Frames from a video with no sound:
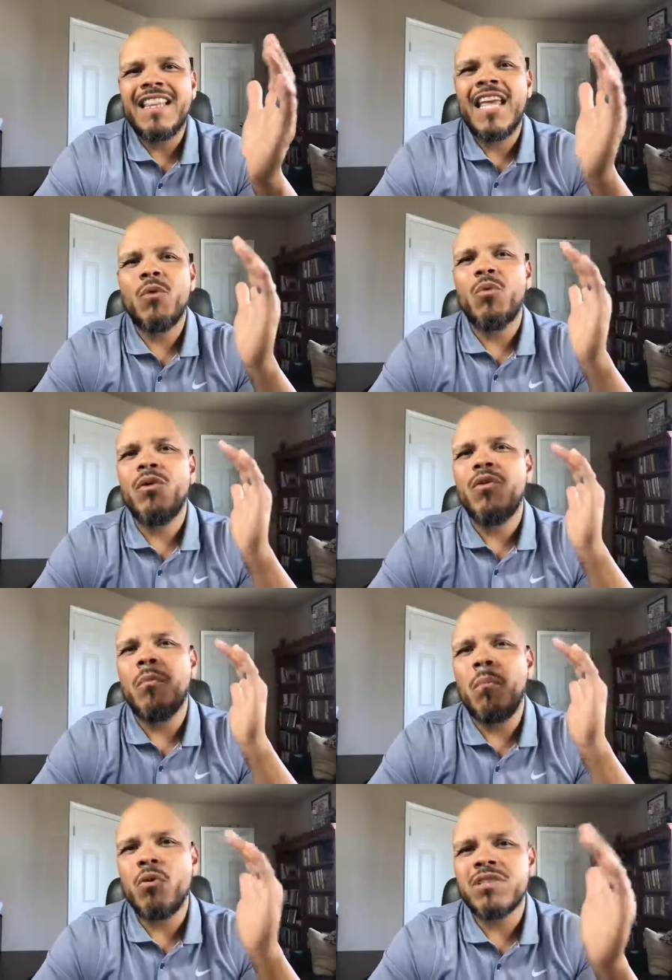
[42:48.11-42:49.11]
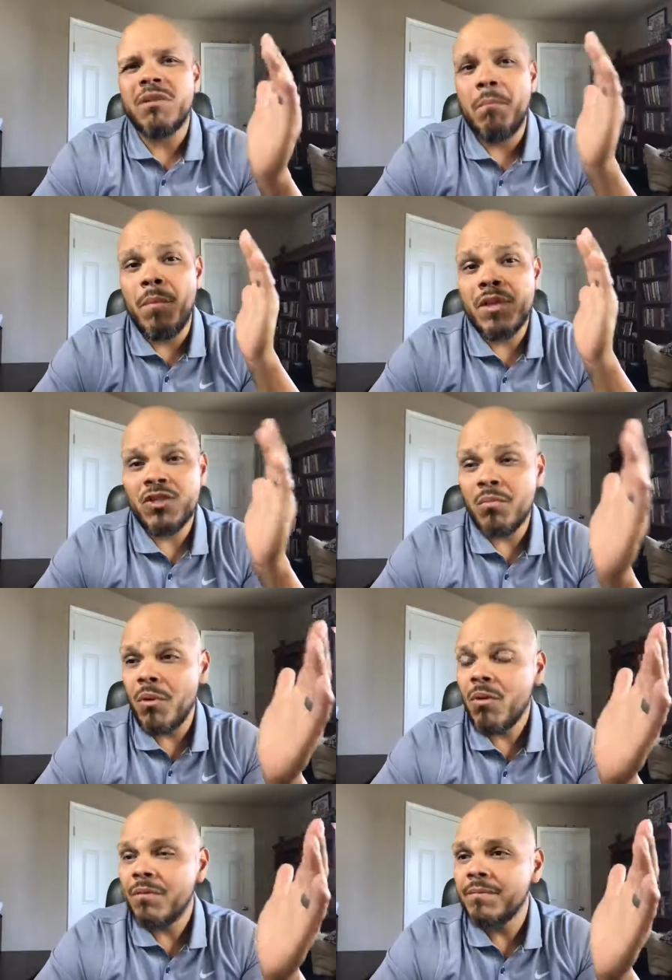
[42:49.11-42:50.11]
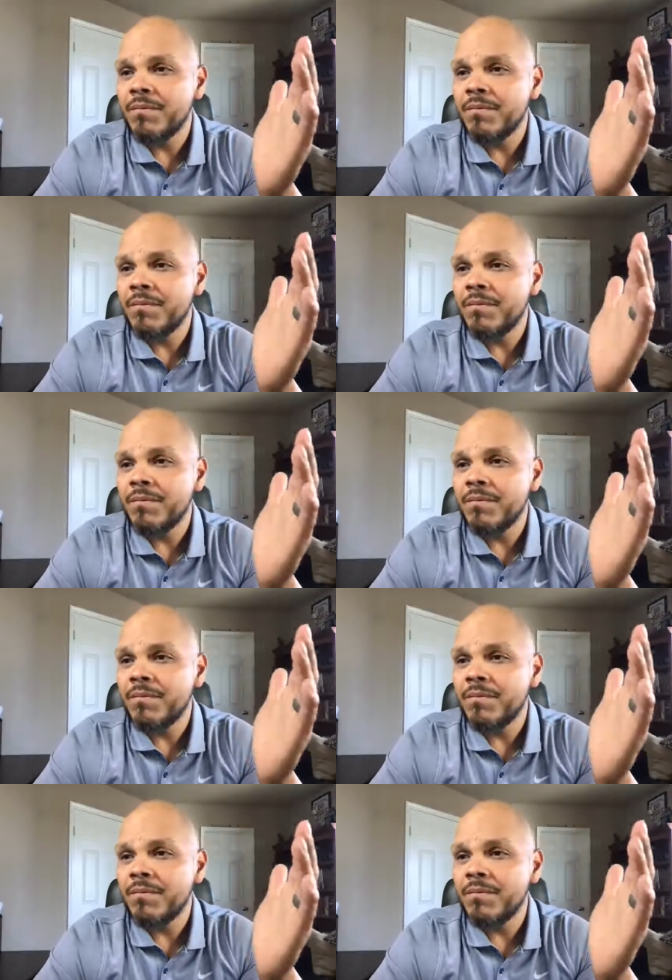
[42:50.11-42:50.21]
They were the most miserable.